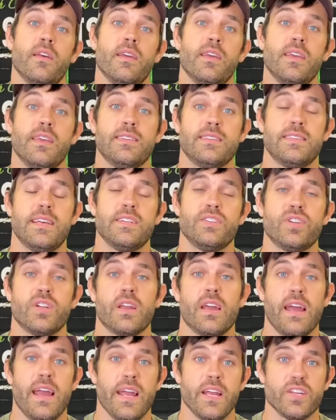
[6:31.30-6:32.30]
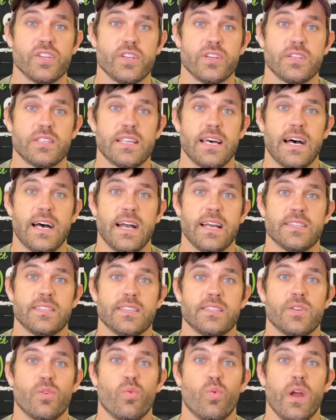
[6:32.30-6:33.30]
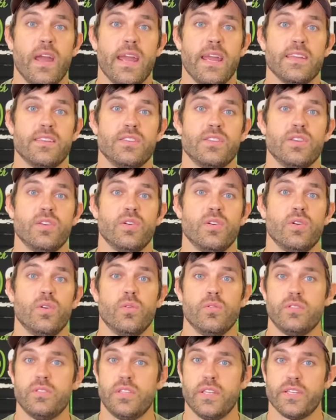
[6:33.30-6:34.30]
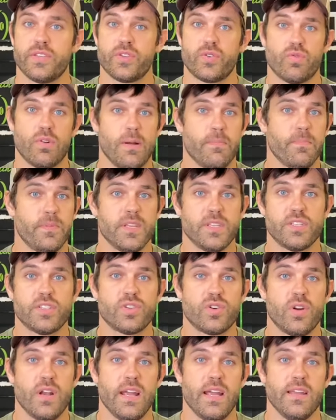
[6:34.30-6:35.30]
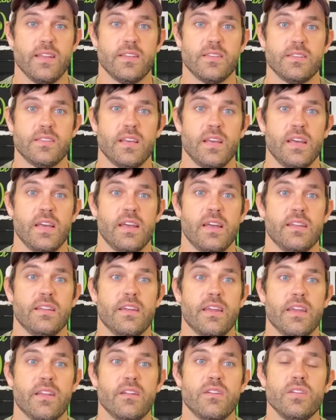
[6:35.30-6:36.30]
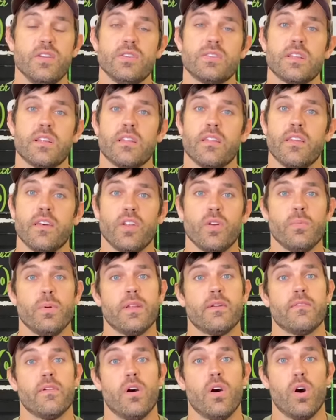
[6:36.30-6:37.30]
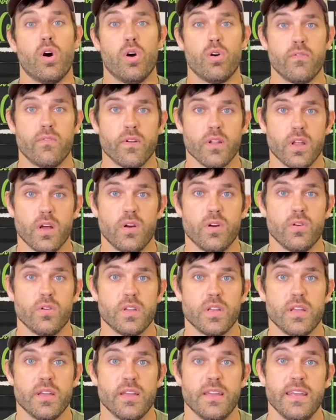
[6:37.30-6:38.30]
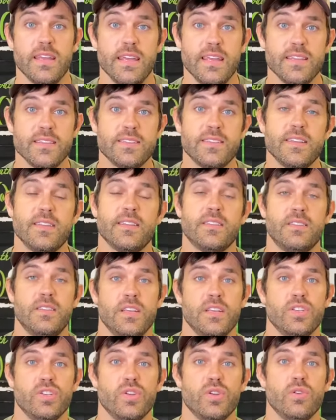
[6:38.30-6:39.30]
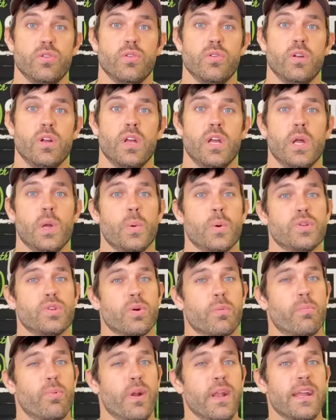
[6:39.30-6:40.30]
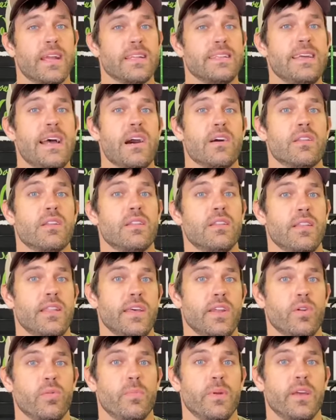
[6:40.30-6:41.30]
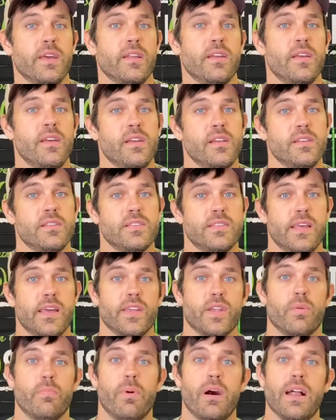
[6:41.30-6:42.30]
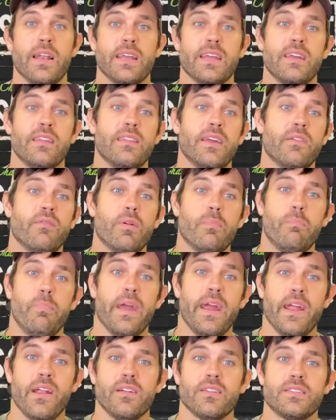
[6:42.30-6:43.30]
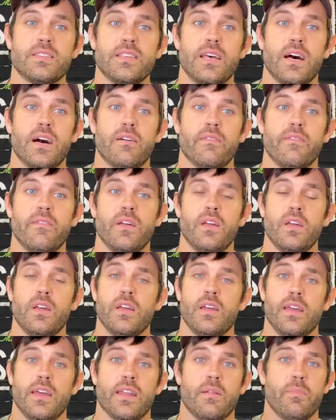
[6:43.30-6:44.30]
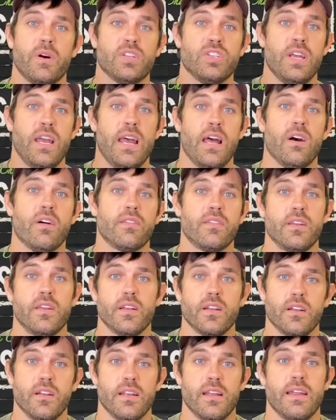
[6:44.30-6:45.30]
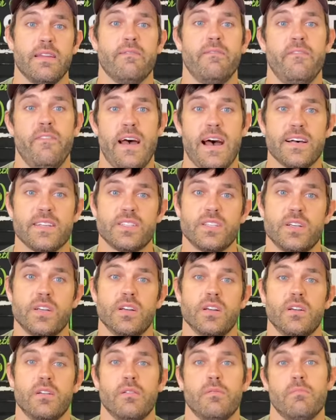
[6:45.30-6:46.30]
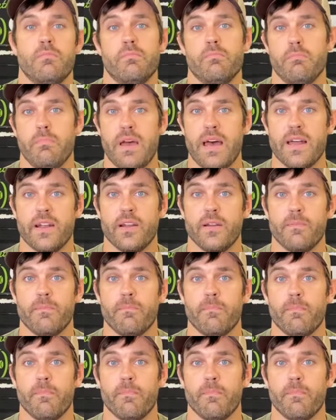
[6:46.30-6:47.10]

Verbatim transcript: Eccentric exercise is a way to disrupt this trend and introduce a little bit of overload into the tissue, which will break it down a little bit so that your body can then repair itself in a much healthier and faster manner.